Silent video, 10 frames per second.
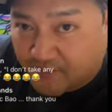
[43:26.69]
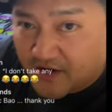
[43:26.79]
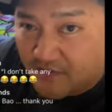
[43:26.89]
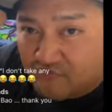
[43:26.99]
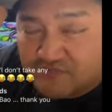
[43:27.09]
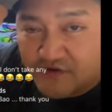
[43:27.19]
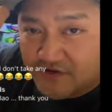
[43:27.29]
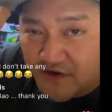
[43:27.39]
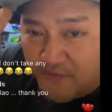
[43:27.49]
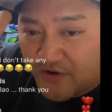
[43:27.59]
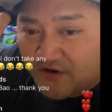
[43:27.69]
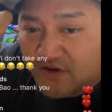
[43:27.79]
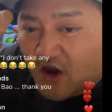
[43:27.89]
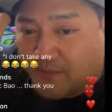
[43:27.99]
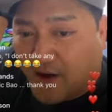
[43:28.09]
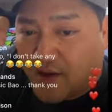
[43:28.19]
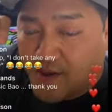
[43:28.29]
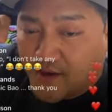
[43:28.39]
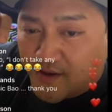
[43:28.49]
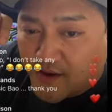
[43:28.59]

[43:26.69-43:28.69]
I'm, you know, we're gonna talk about